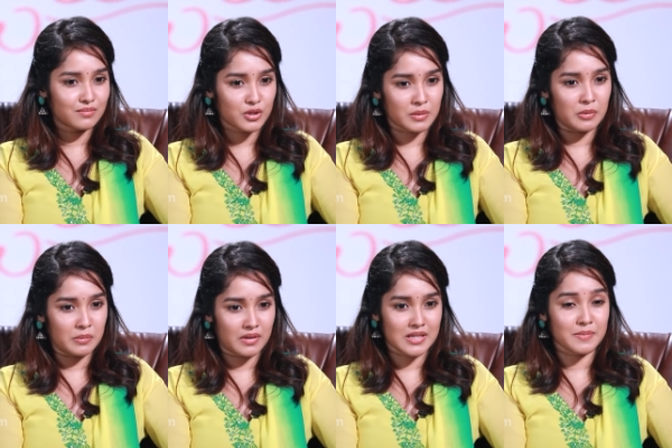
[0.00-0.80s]

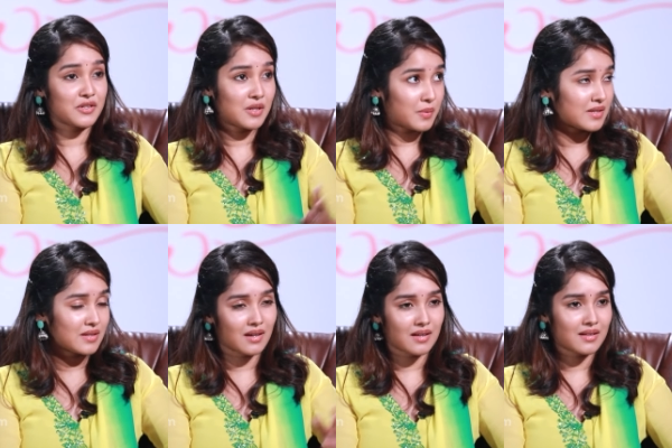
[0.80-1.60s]
ButtaBomma, especially with
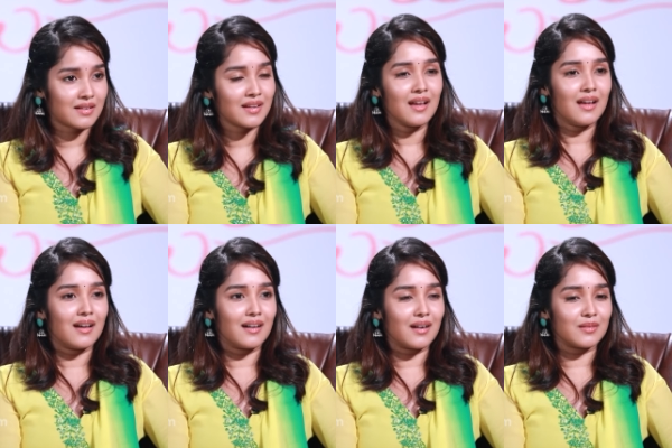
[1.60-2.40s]
Sitara,
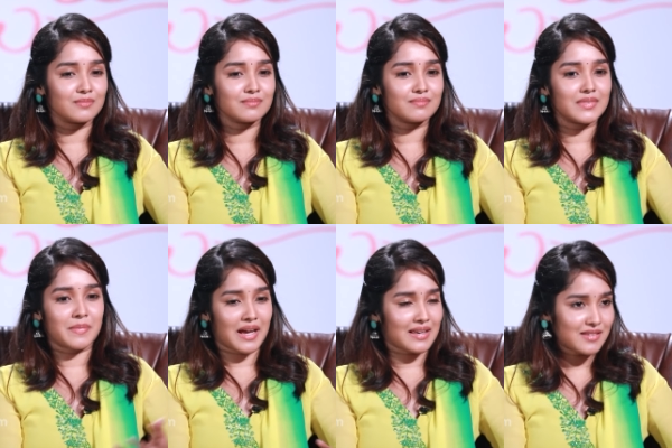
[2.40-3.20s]

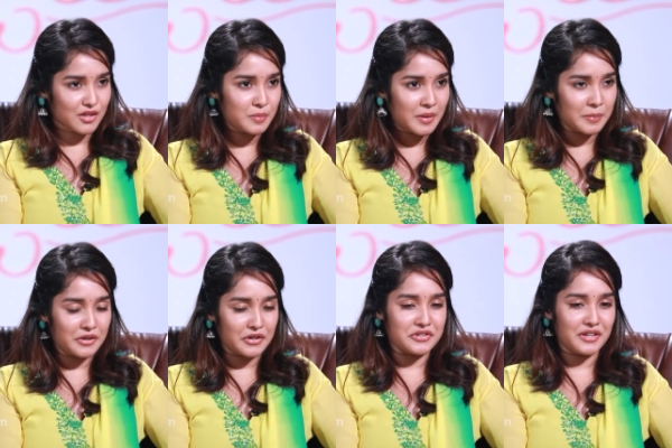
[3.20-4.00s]
like backing such a big
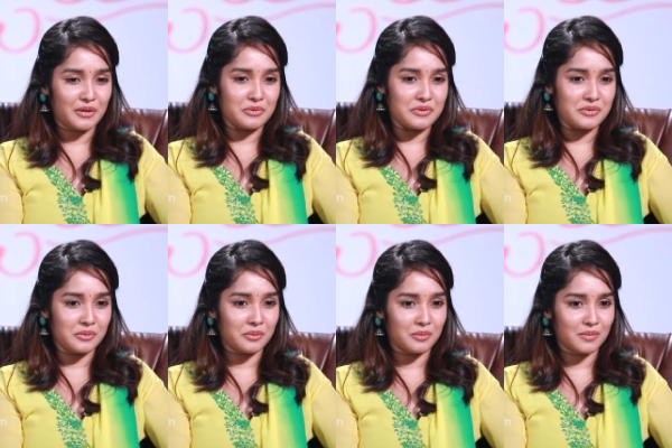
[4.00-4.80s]
production house.
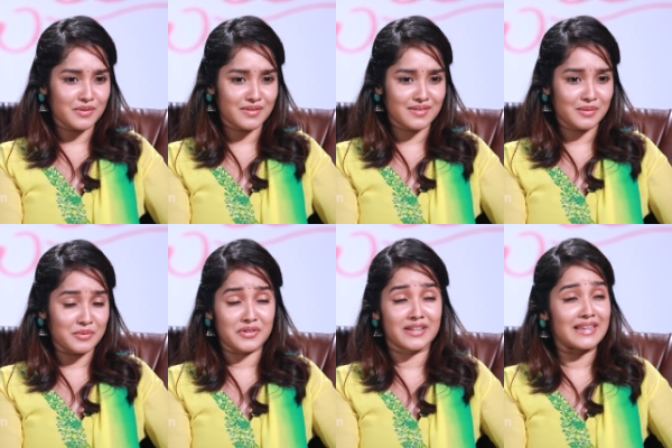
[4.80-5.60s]
So it
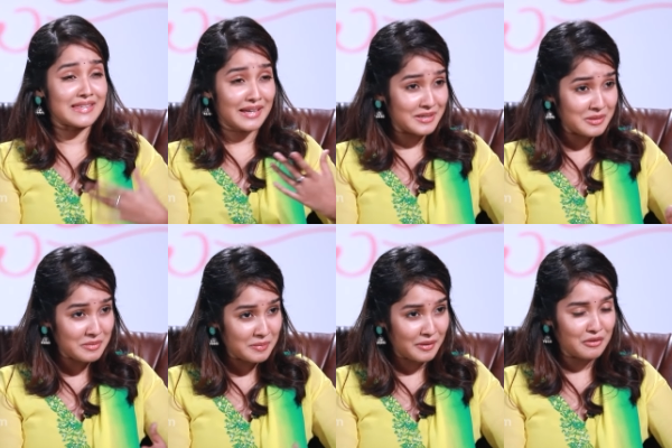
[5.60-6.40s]
was really exciting to
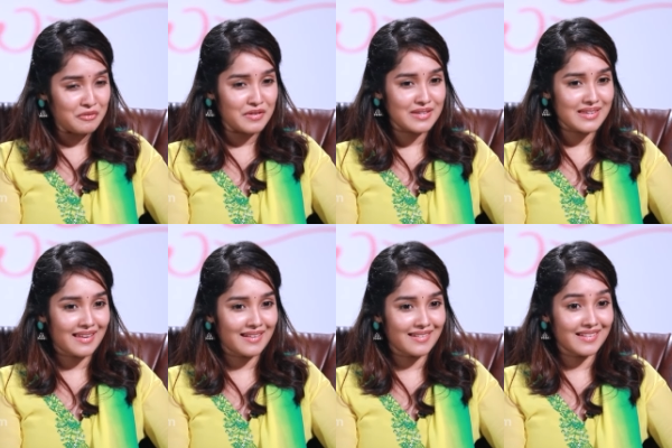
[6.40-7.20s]
be a part of this
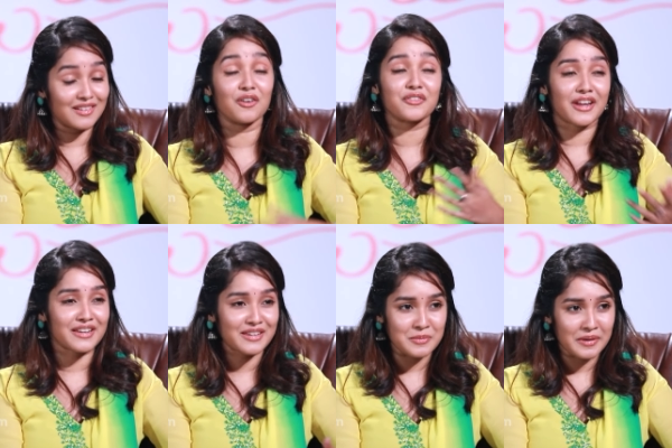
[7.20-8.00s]
and
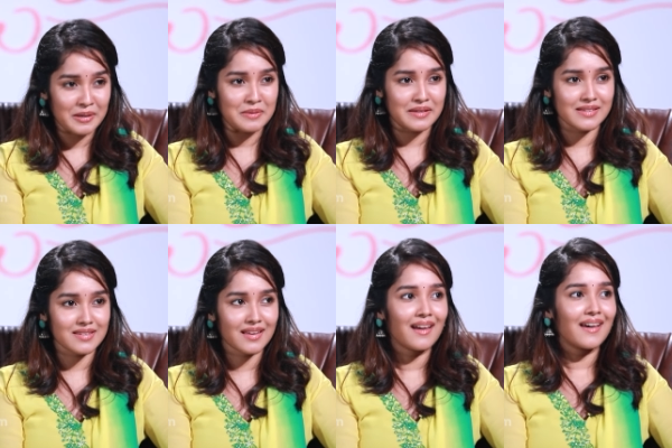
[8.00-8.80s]
nerve-wracking as well because...